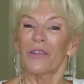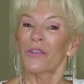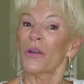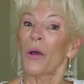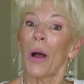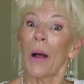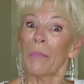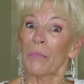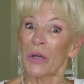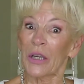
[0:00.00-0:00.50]

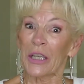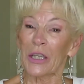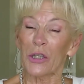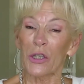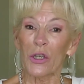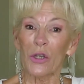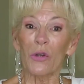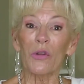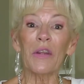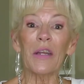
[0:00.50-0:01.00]
So I'm going
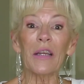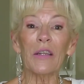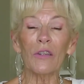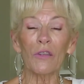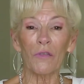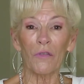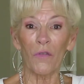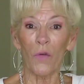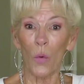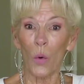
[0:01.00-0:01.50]
to do
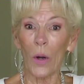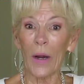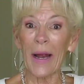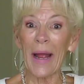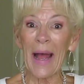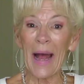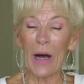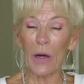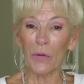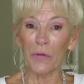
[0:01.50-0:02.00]
these
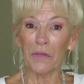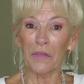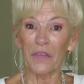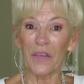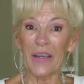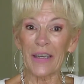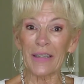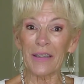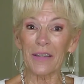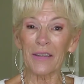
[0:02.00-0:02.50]
four
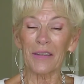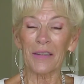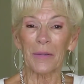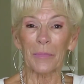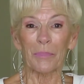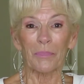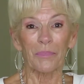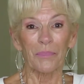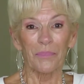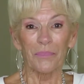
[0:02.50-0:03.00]
outfits
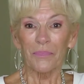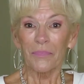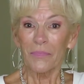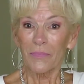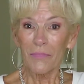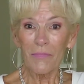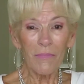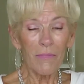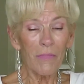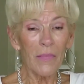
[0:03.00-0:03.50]

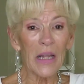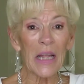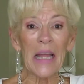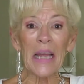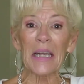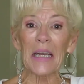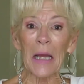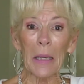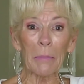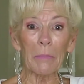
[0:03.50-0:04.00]

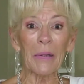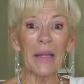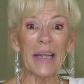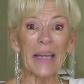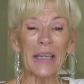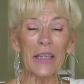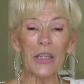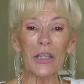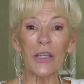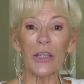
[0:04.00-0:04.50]
and I
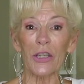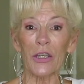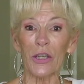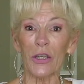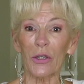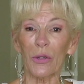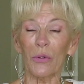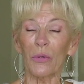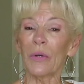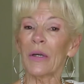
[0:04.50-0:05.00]
plan to
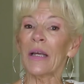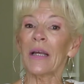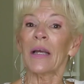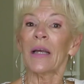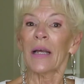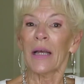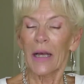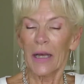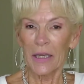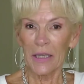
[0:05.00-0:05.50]
do
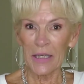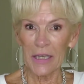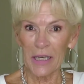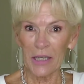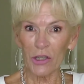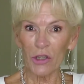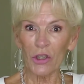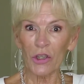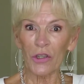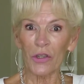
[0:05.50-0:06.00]

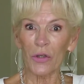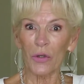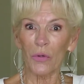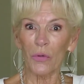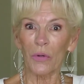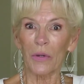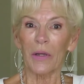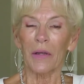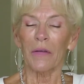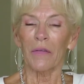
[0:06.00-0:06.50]

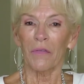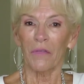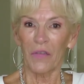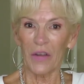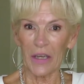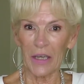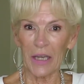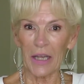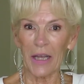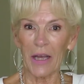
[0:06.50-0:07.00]
additional
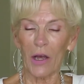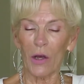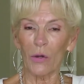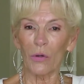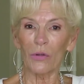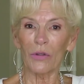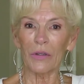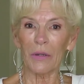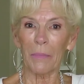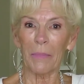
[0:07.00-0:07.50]

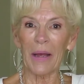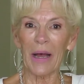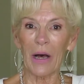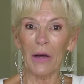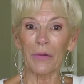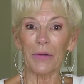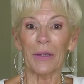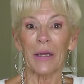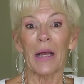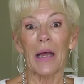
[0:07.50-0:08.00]
videos
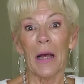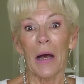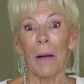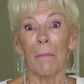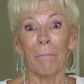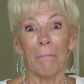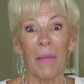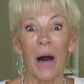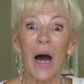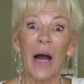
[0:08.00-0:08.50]
about
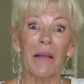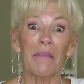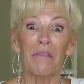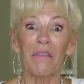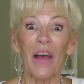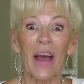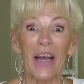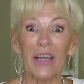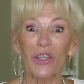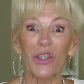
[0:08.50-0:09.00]
my
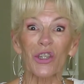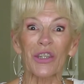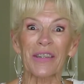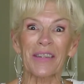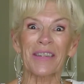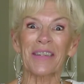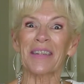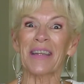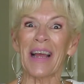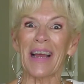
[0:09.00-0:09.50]

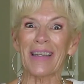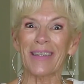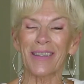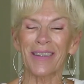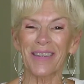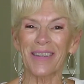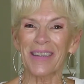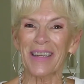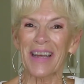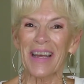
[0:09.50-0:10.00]
fashion
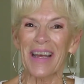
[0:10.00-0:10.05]
sense